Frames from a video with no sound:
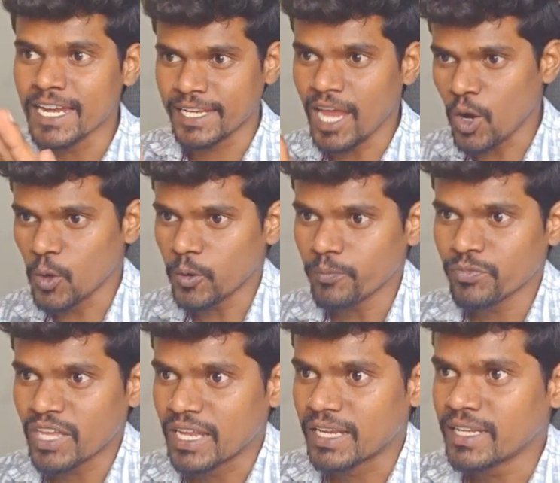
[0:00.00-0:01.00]

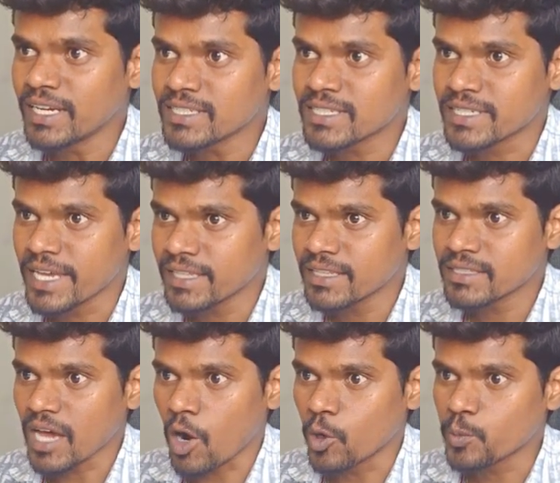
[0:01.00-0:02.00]
Now let's take
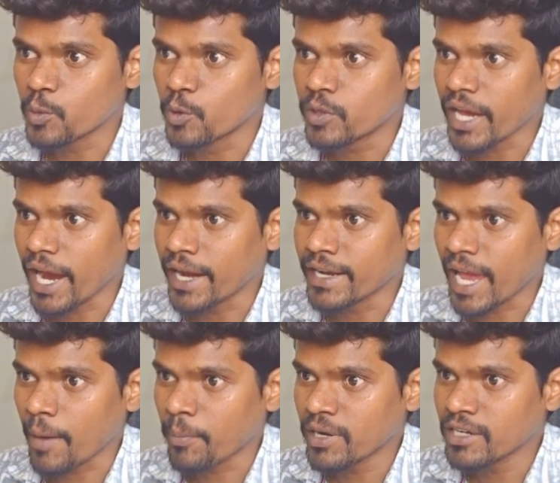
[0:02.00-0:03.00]
this output and
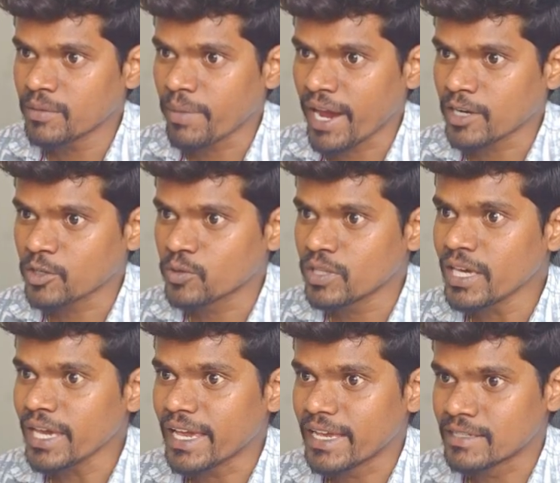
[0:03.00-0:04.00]
append it back to
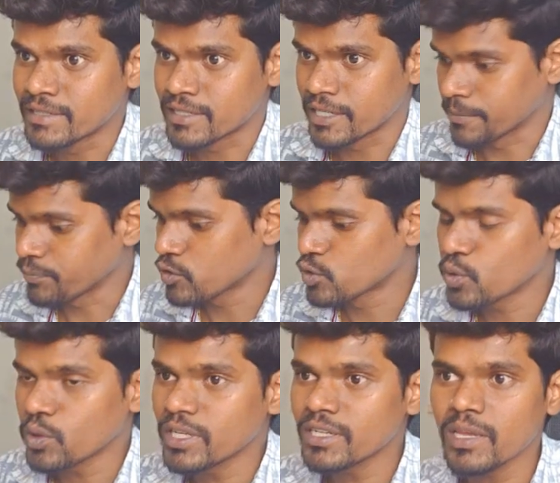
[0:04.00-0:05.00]
the history
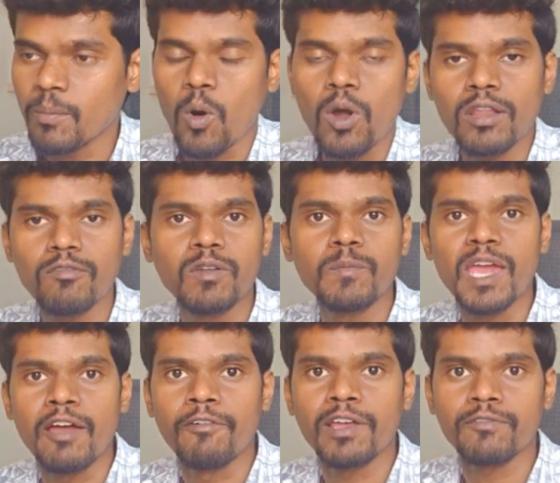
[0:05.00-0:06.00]
so that the model will be
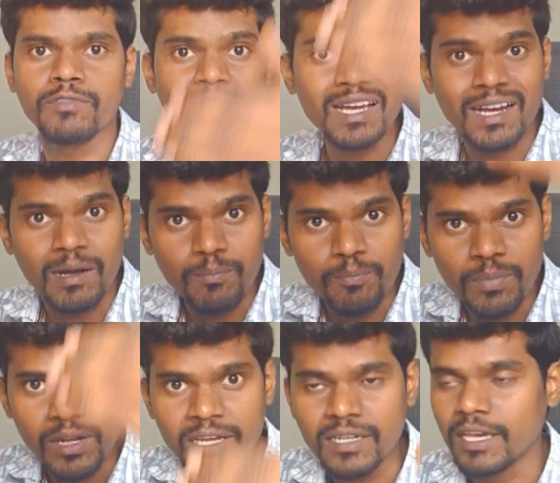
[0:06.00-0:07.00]
aware of the
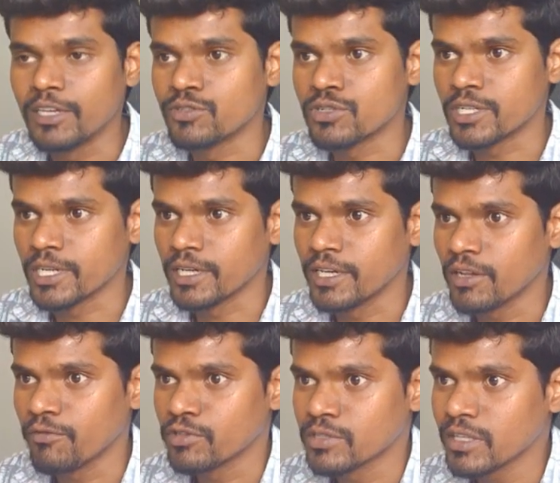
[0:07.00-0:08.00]
complete history.
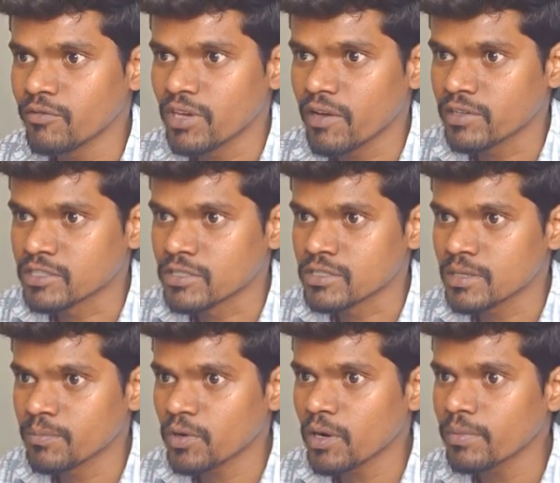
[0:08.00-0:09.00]
Here if you see, we have a
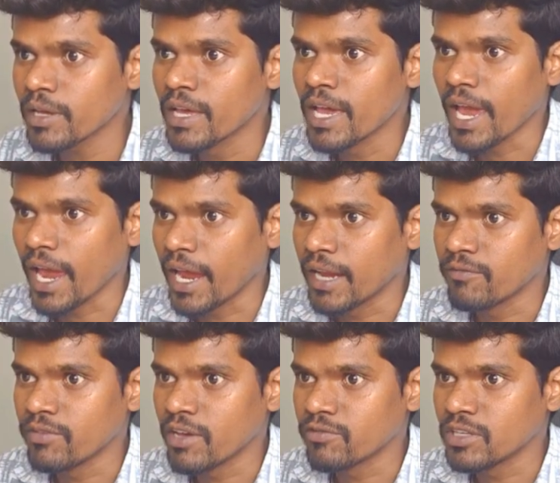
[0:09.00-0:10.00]
system prompt and
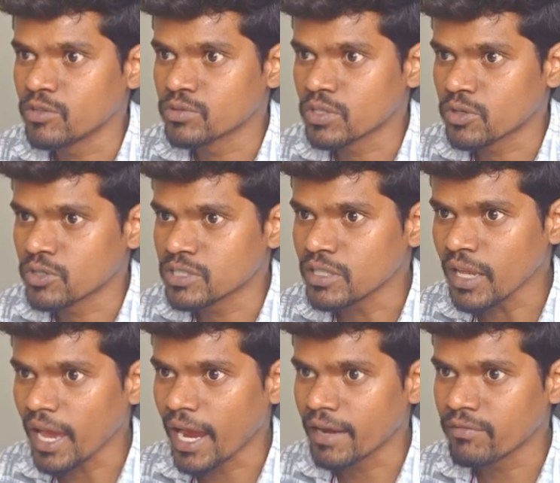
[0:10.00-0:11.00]
we have the user
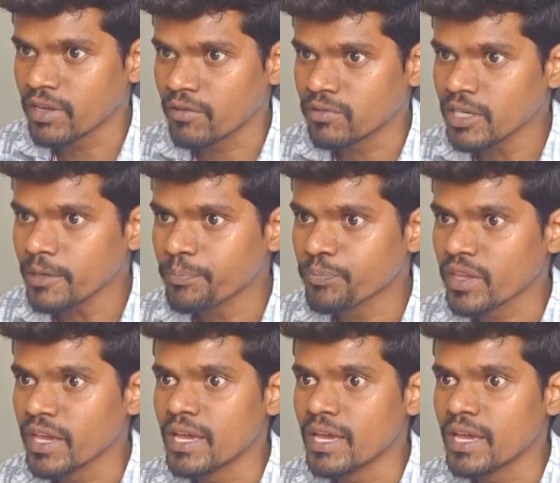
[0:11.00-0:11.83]
question and we have the